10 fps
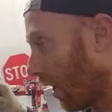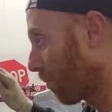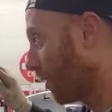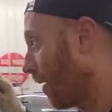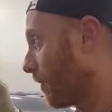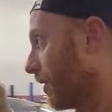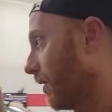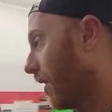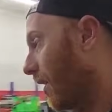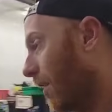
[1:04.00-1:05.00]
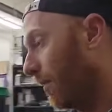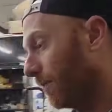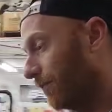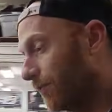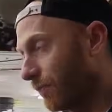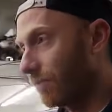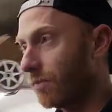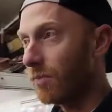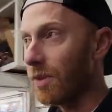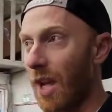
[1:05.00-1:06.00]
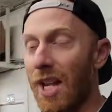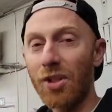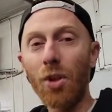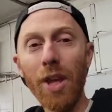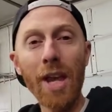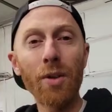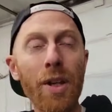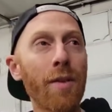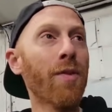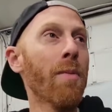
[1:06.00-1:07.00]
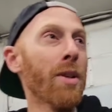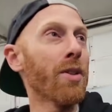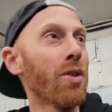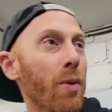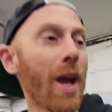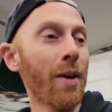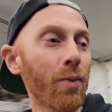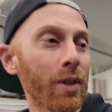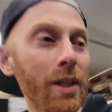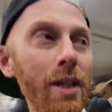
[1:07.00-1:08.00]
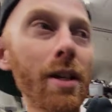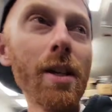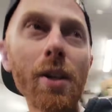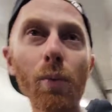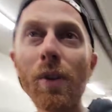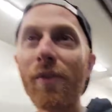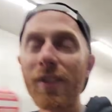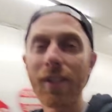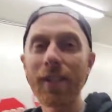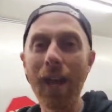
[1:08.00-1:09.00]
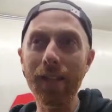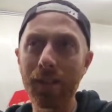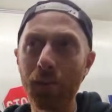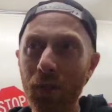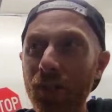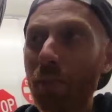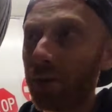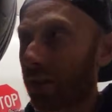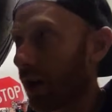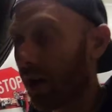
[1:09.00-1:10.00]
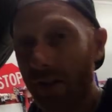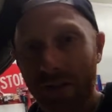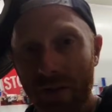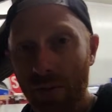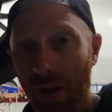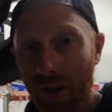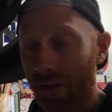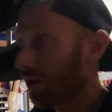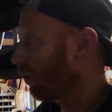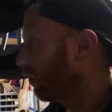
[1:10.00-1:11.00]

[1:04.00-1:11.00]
car prepped. Um, I stole the angle kit from it, and so we hadn't really revisited that since we just bolted it on to uh, to